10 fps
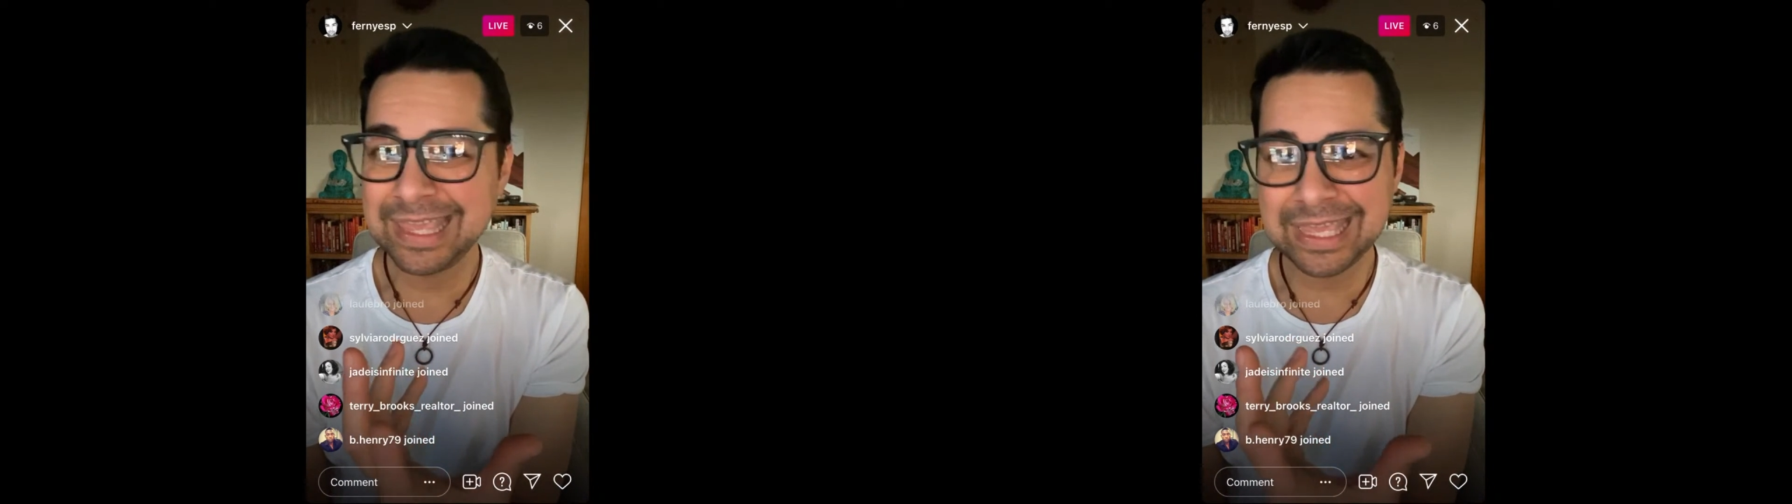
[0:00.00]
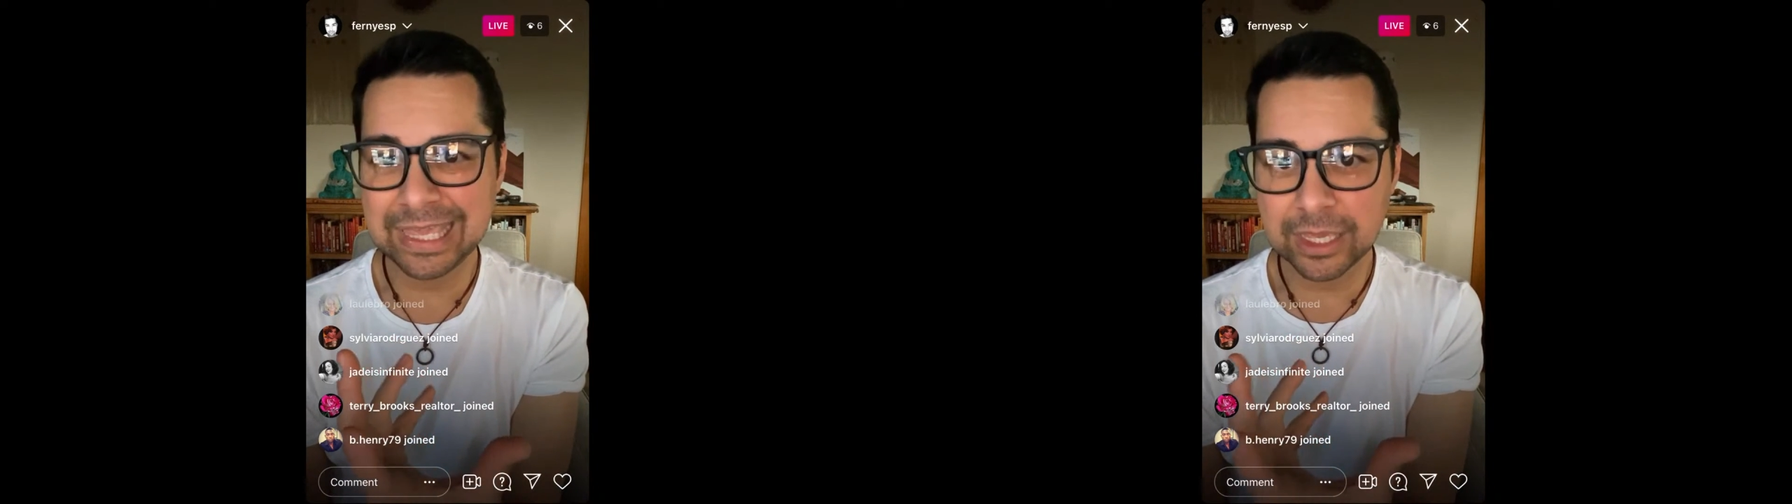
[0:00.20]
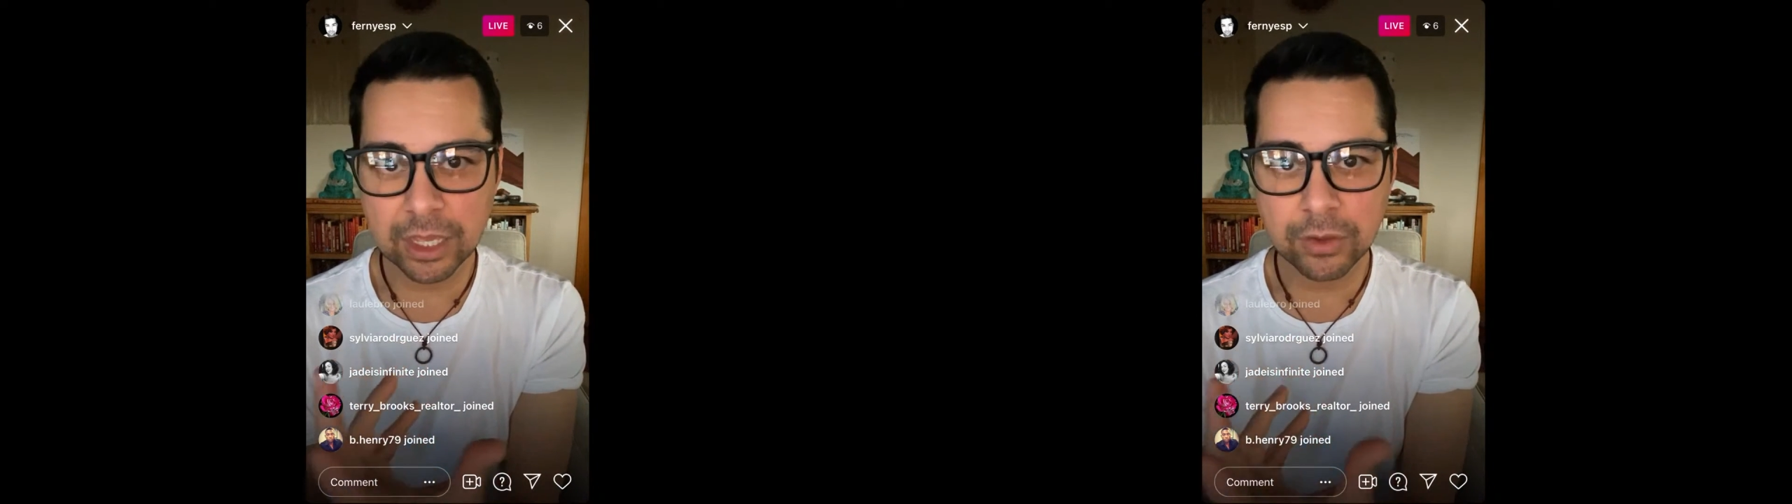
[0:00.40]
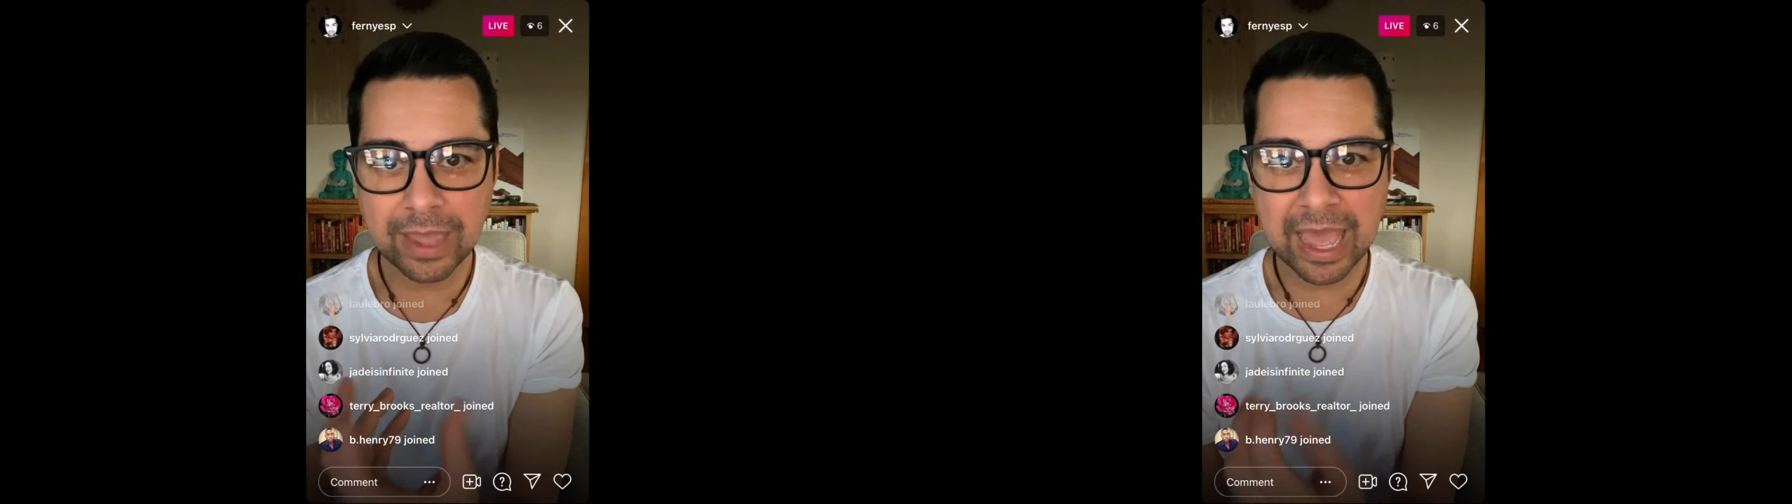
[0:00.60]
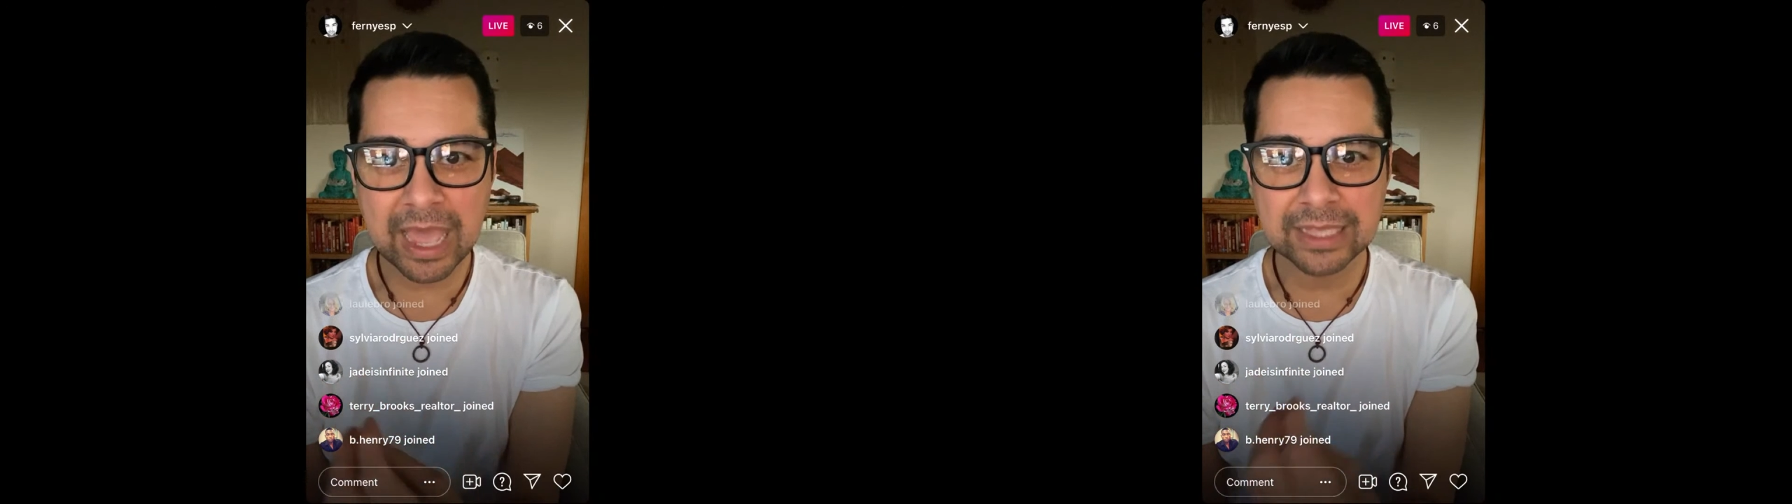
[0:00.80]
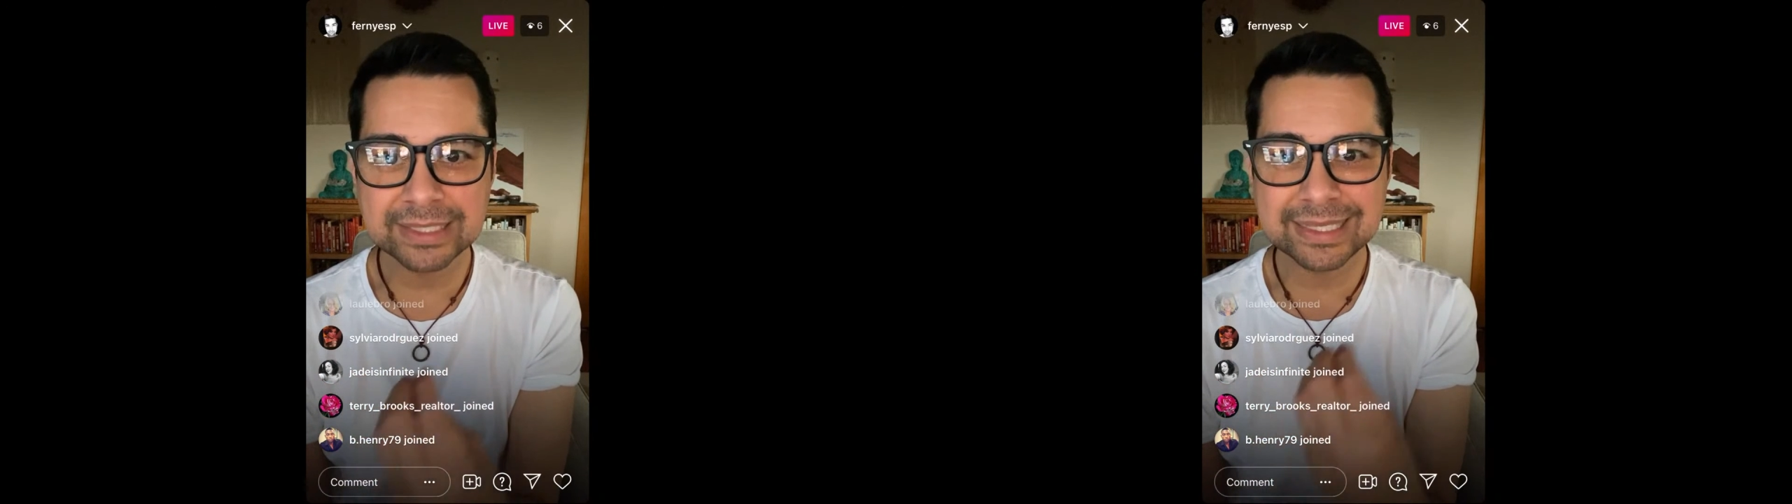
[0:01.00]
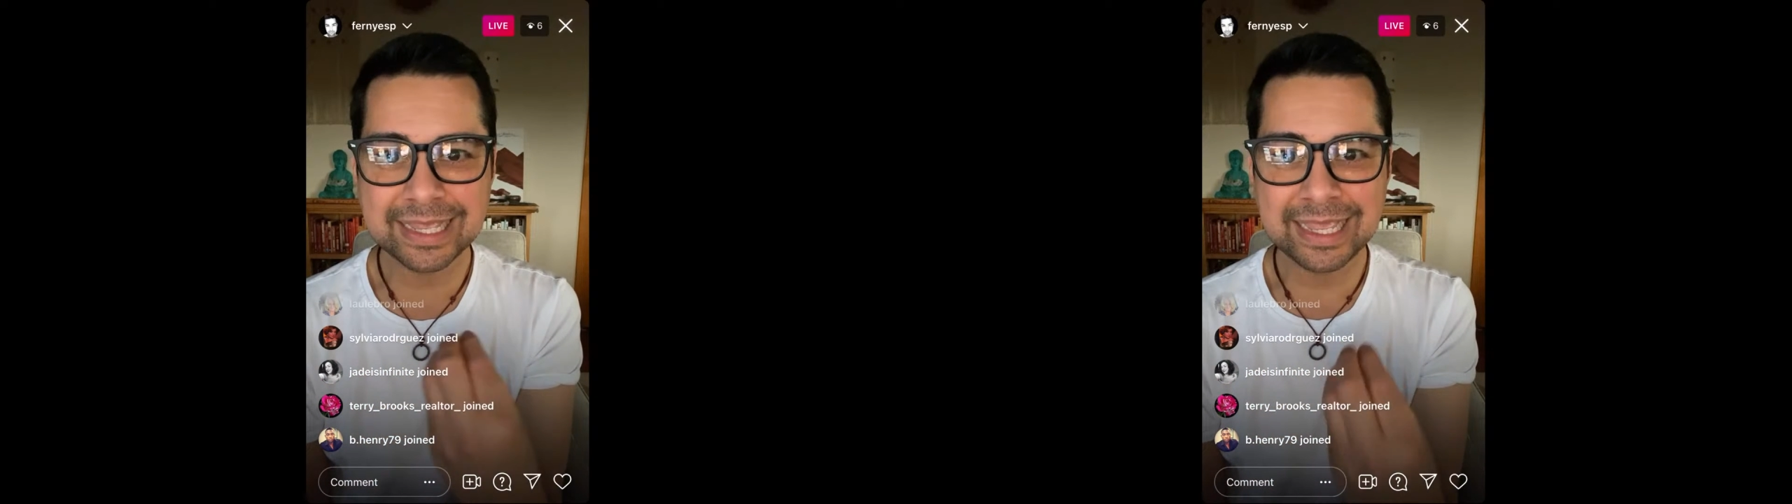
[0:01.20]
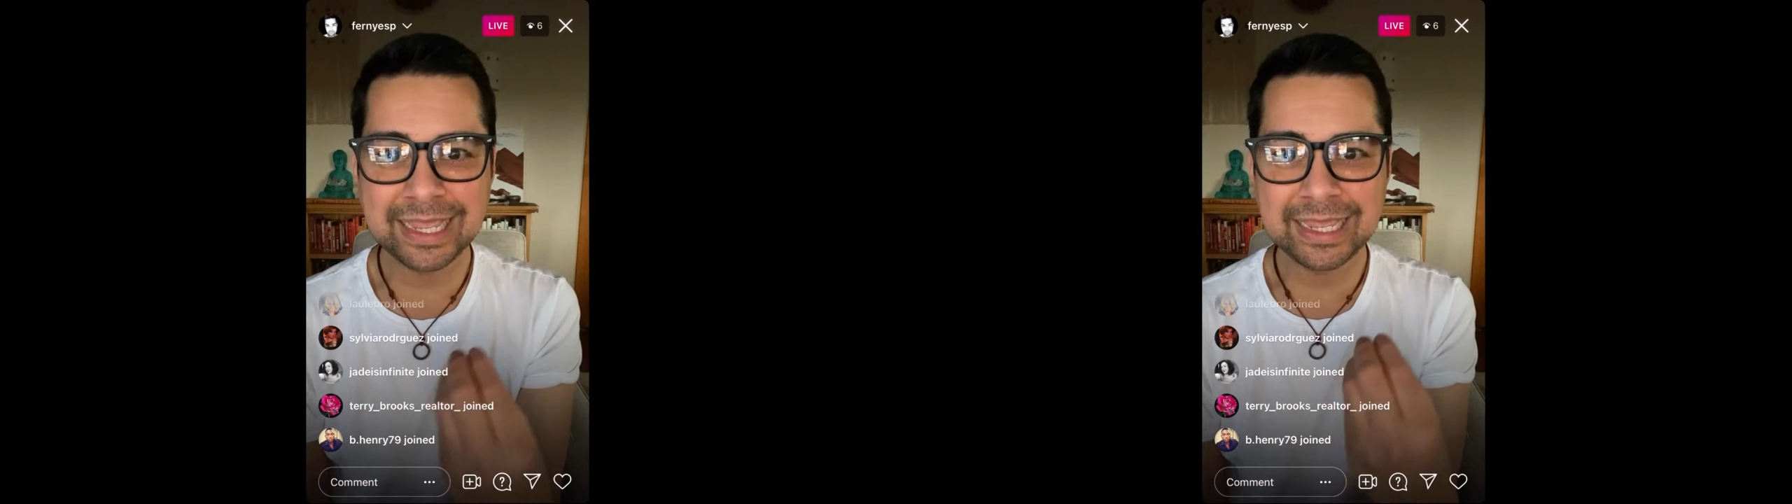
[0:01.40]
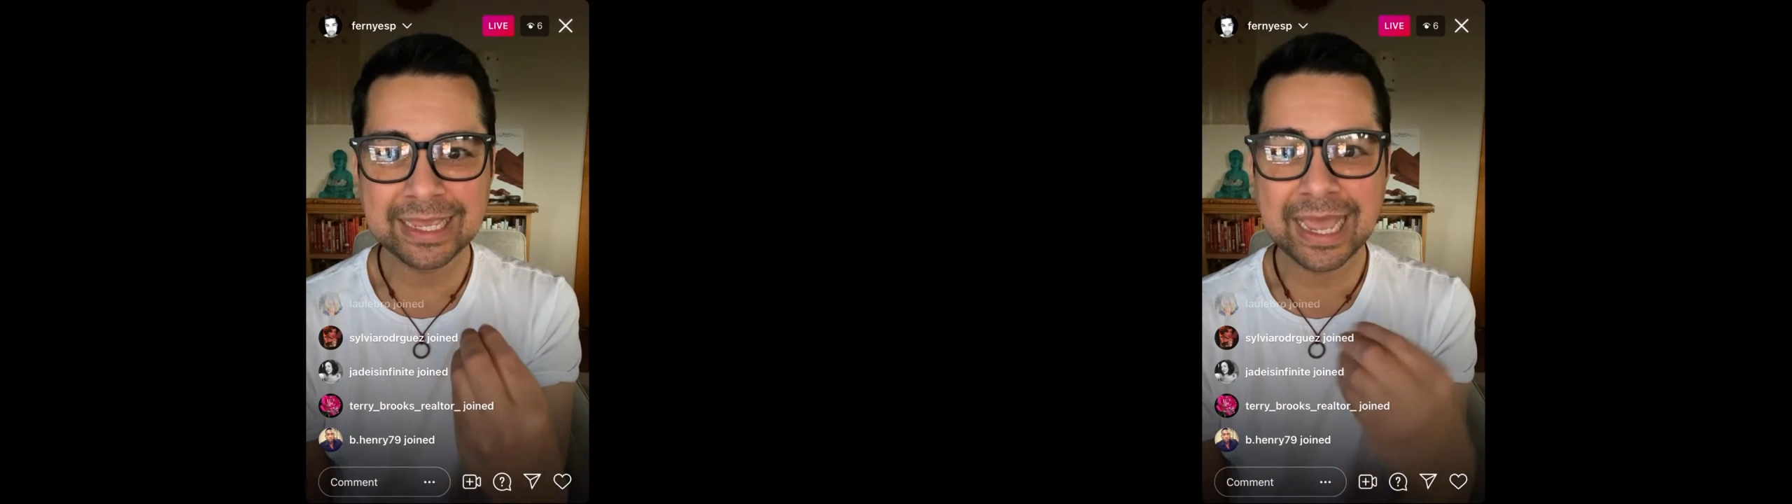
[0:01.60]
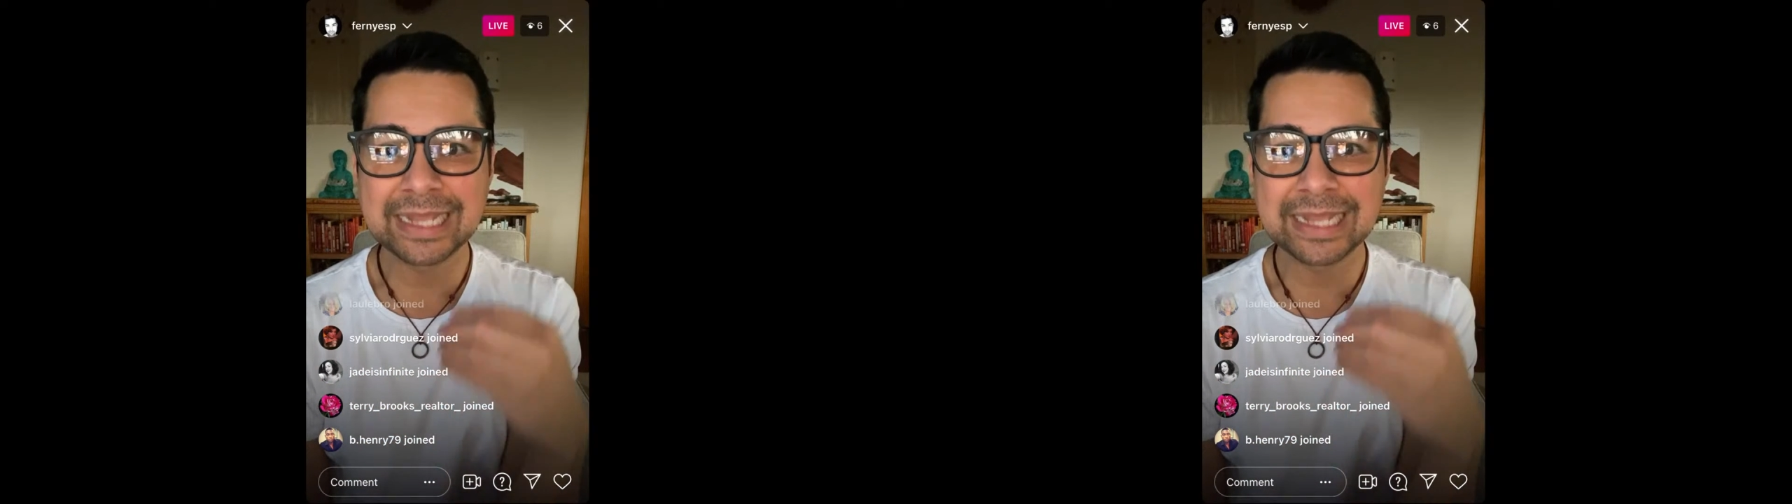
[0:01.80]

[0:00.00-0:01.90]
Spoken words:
the ego as a